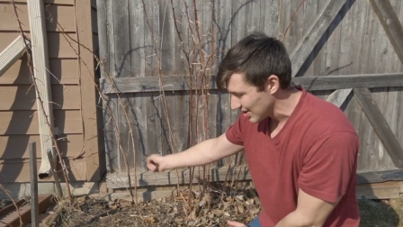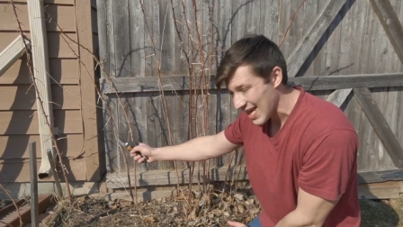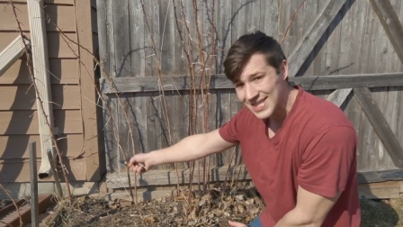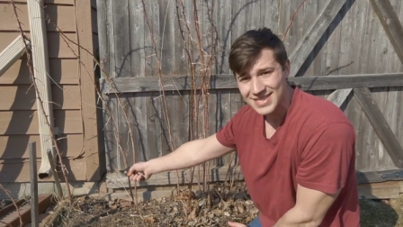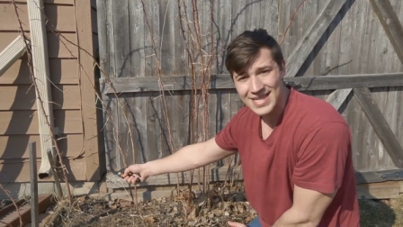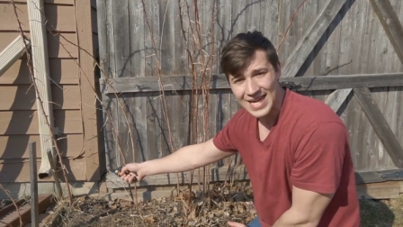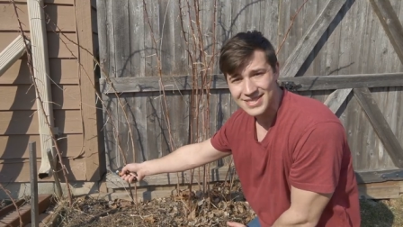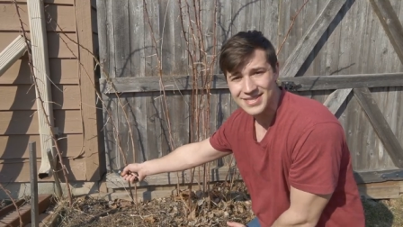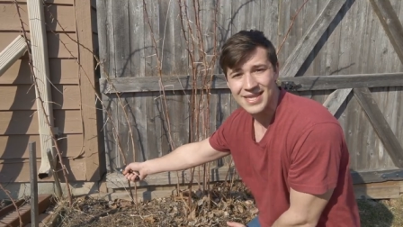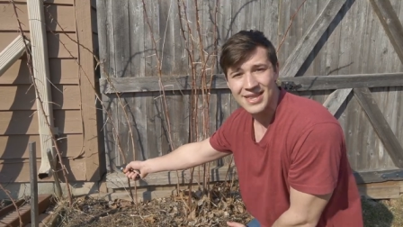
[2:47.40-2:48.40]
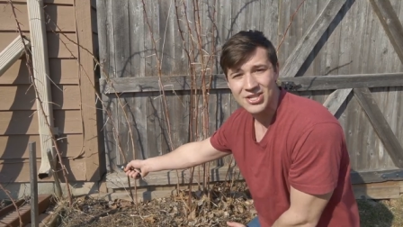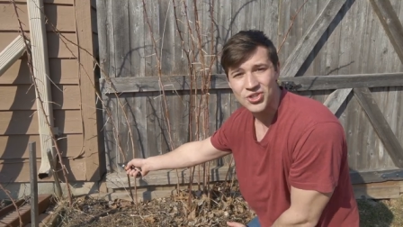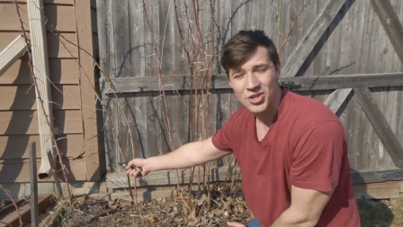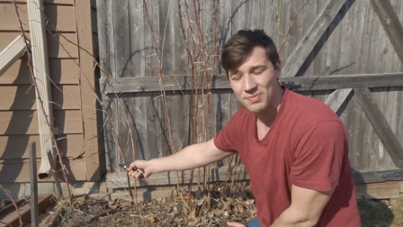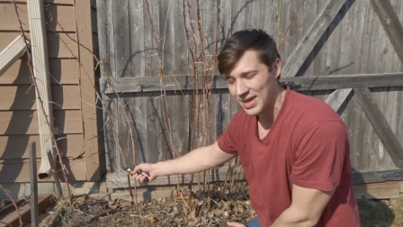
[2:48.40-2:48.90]
less dense than they
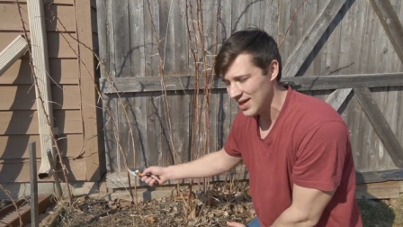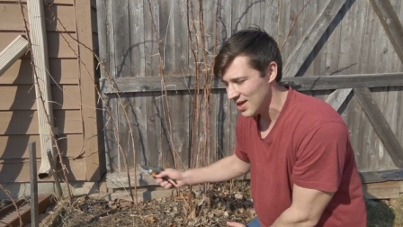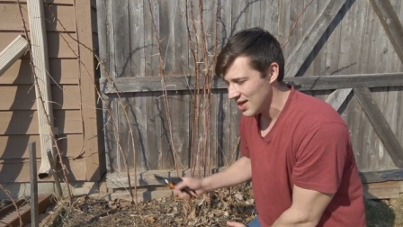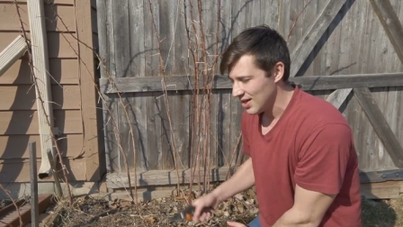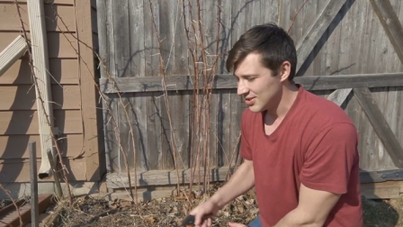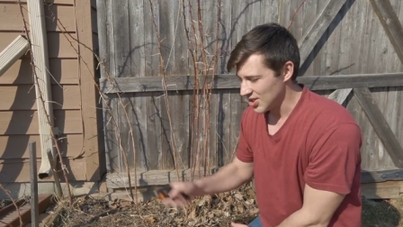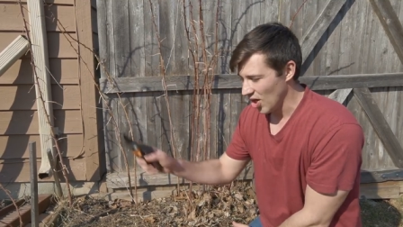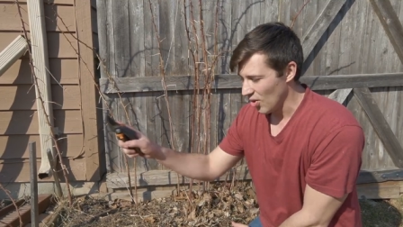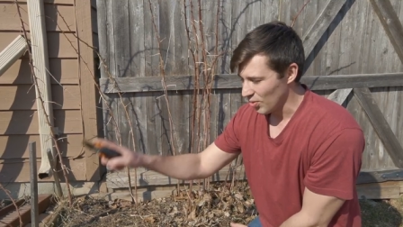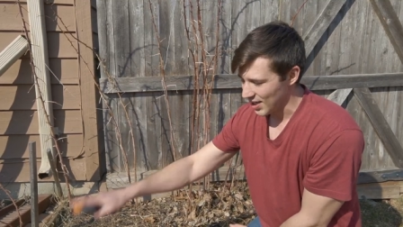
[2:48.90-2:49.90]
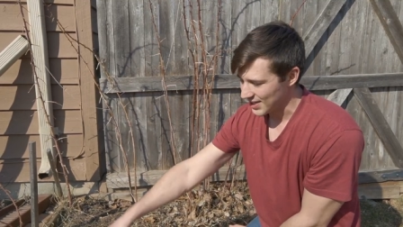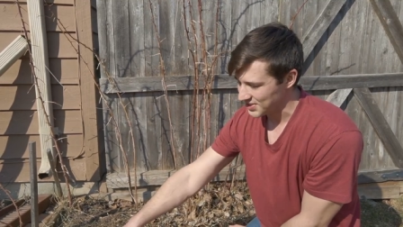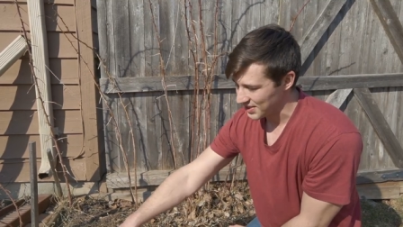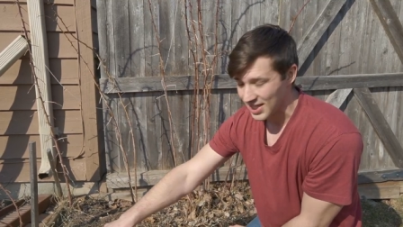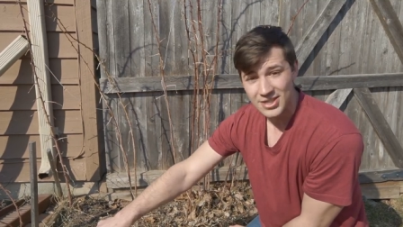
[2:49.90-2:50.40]
should be. So we're actually
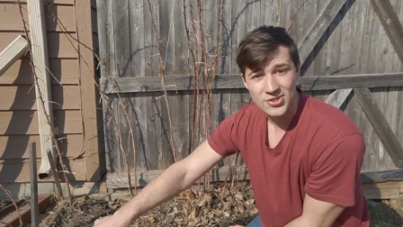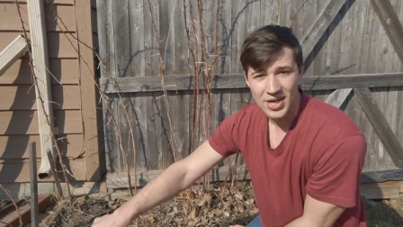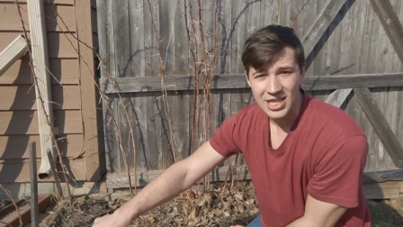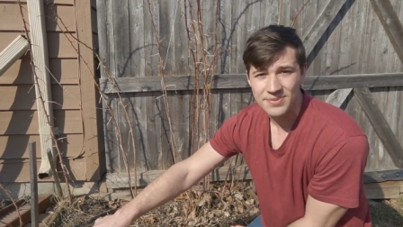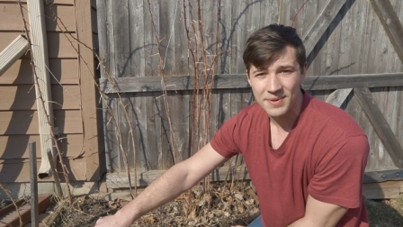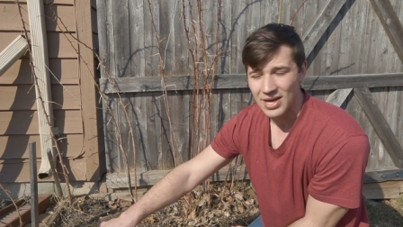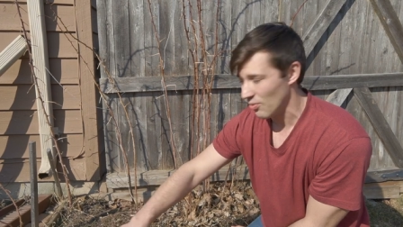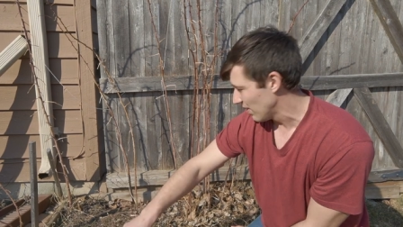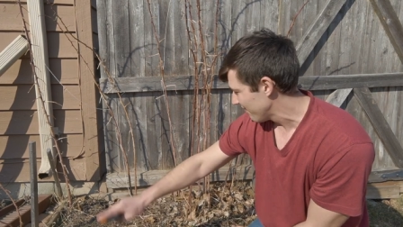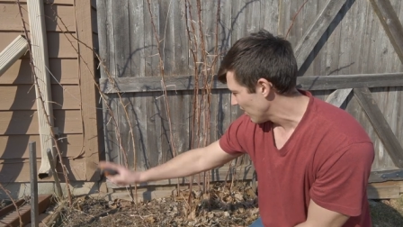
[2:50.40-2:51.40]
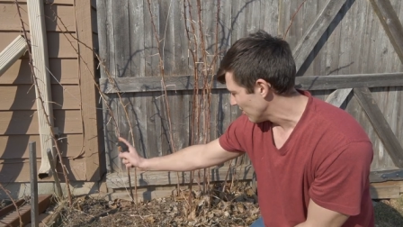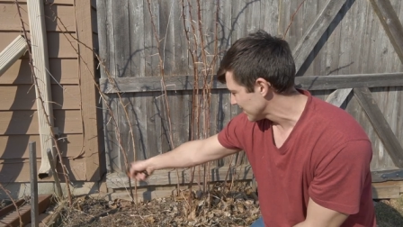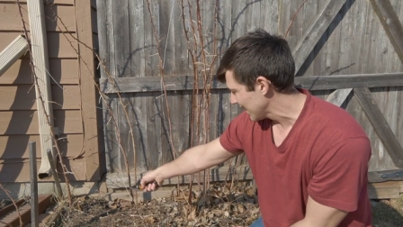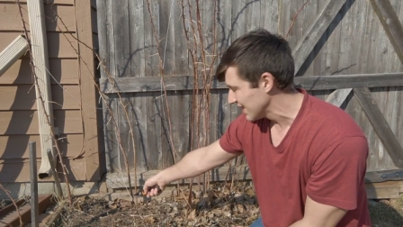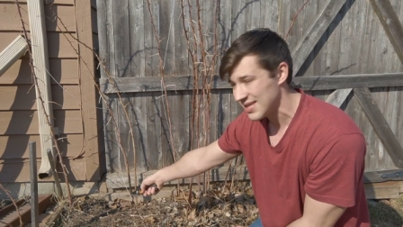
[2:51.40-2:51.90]
gonna transplant one of
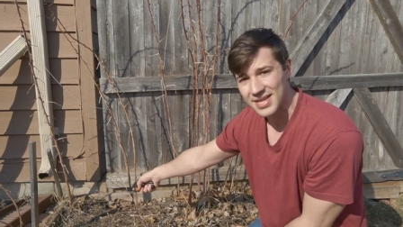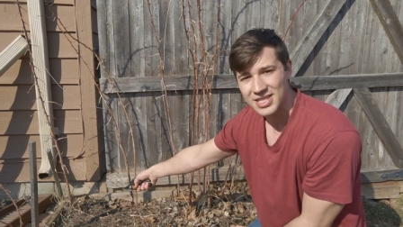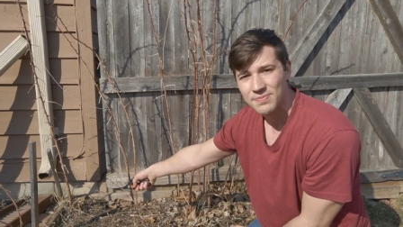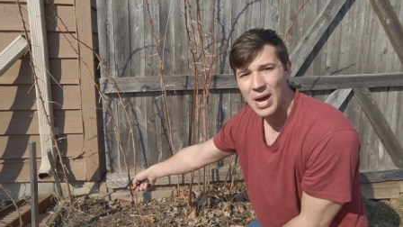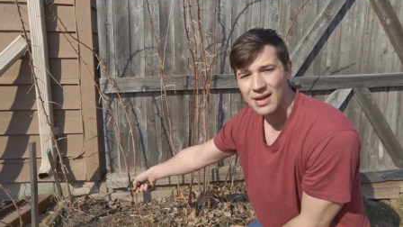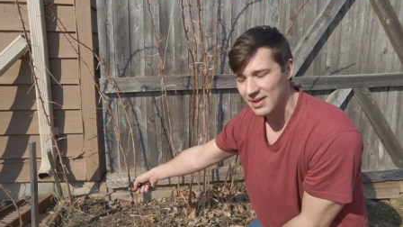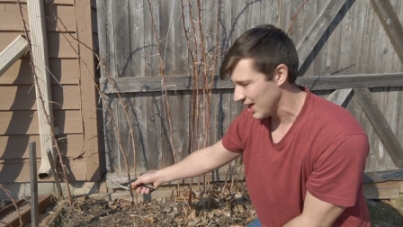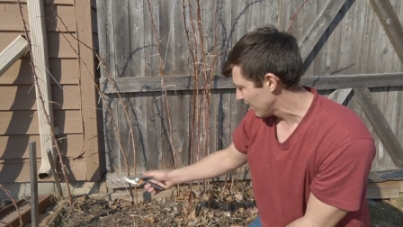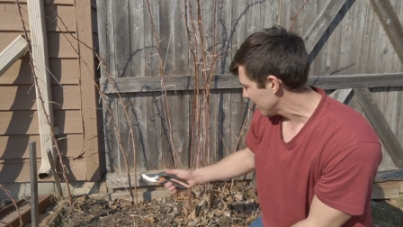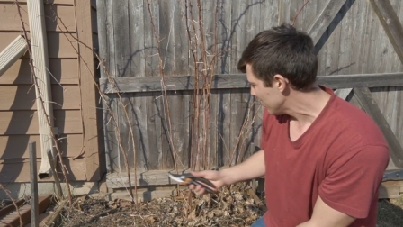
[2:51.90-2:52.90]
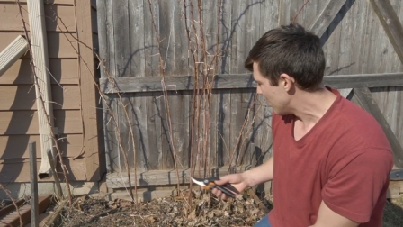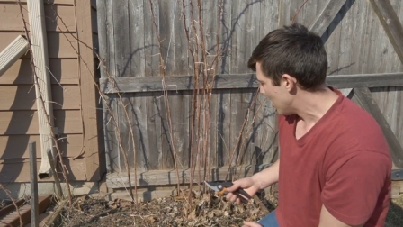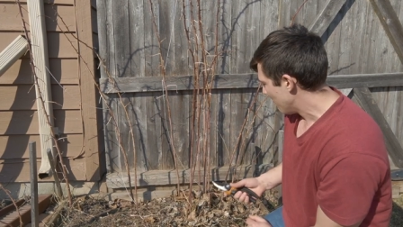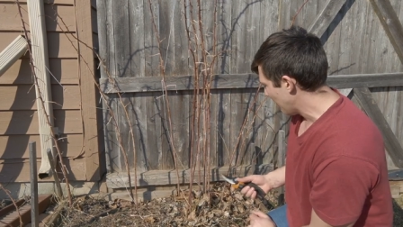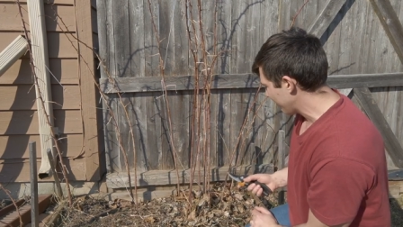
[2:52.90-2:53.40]
those into this spot later.
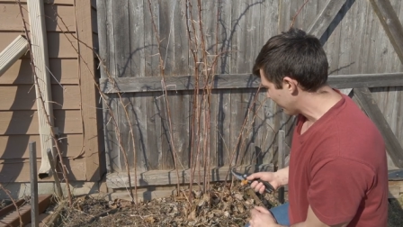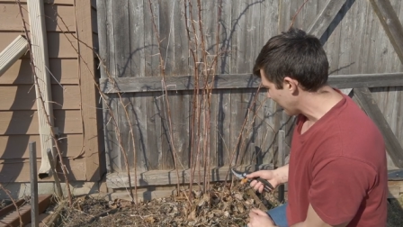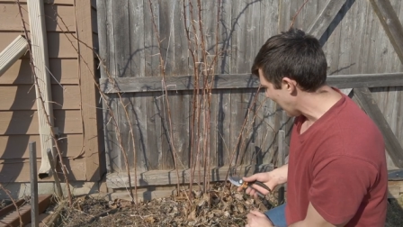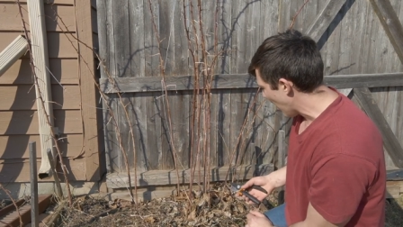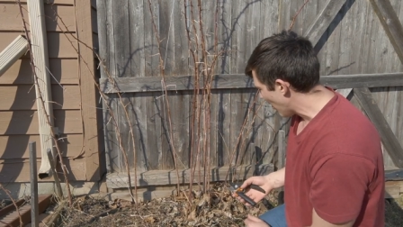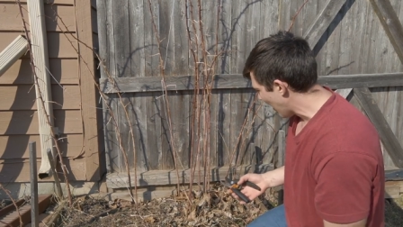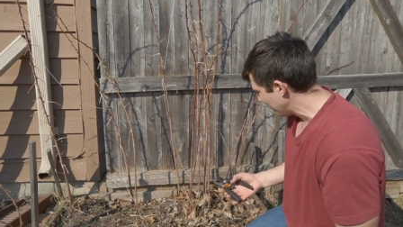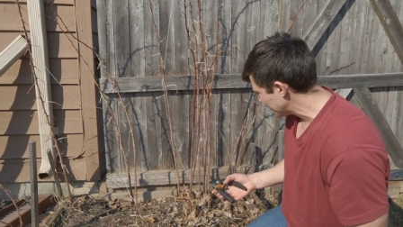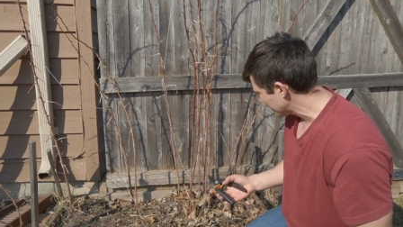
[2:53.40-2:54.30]
But for now, I'm